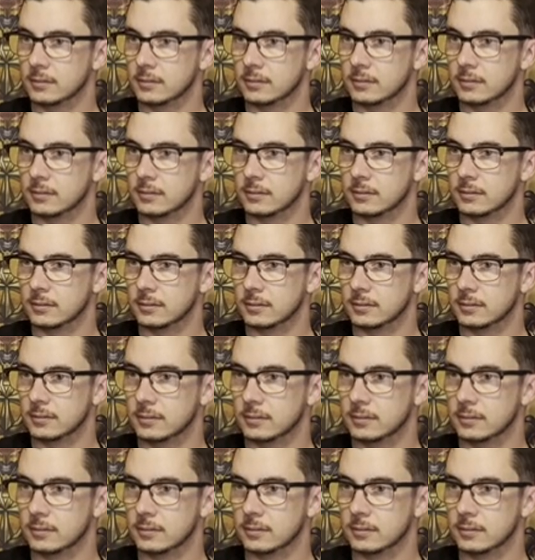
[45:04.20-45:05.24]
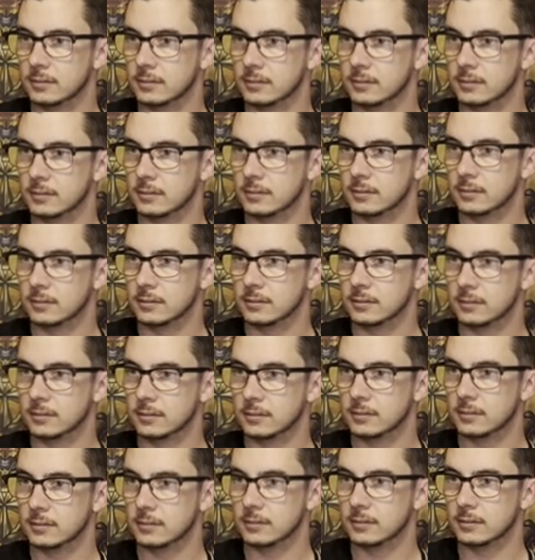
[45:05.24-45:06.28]

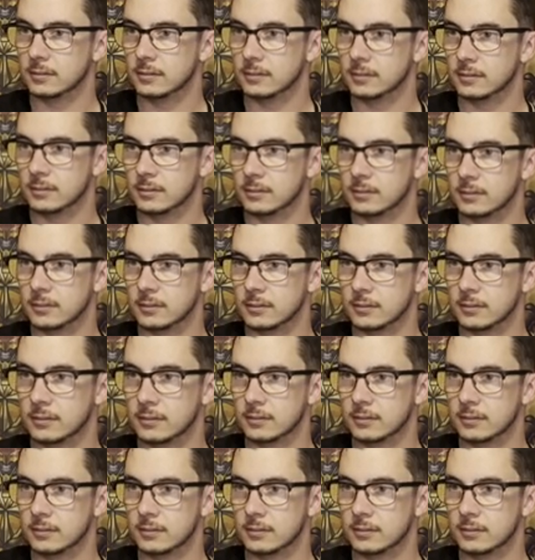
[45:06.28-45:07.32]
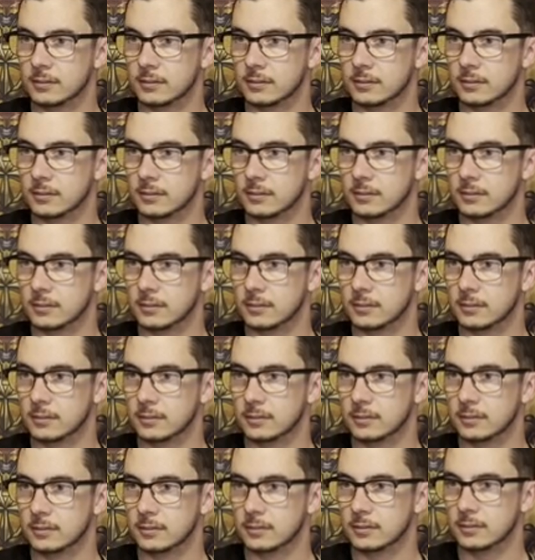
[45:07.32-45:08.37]

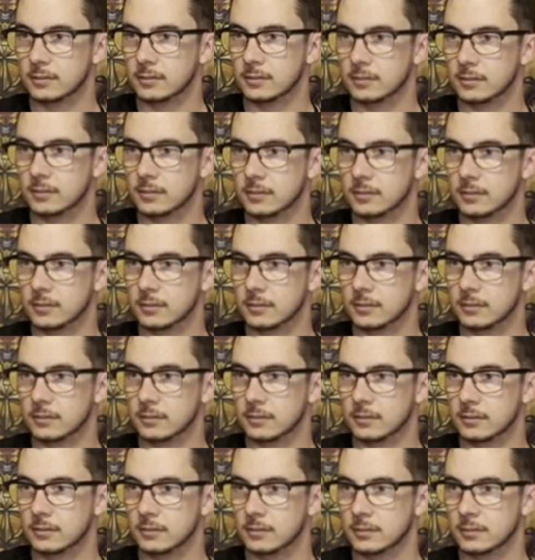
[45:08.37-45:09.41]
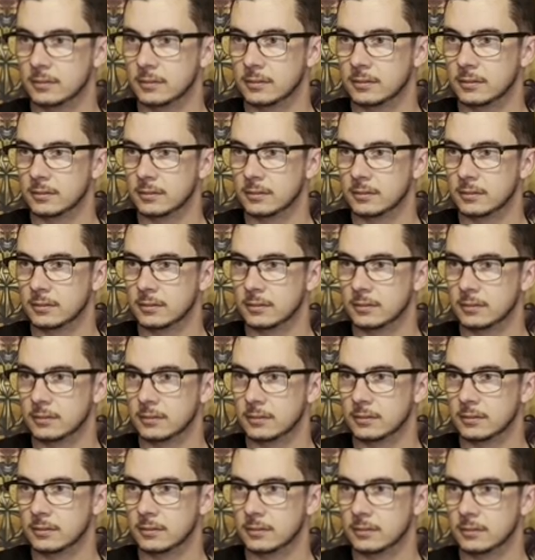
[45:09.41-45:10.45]

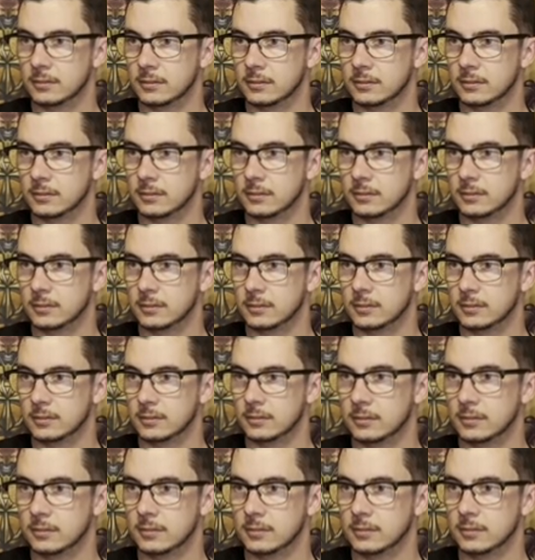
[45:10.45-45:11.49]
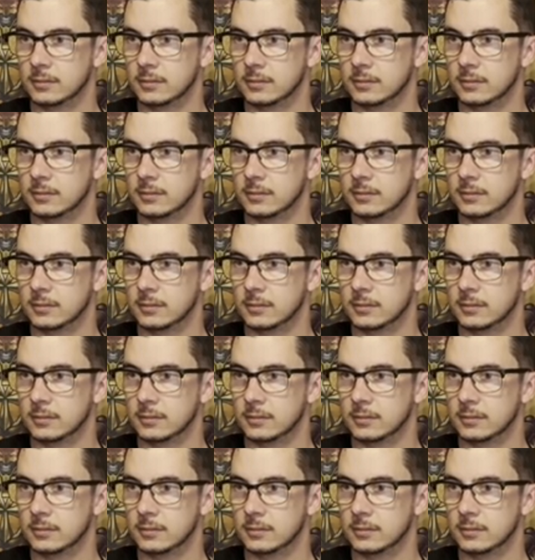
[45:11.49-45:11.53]
(not speaking)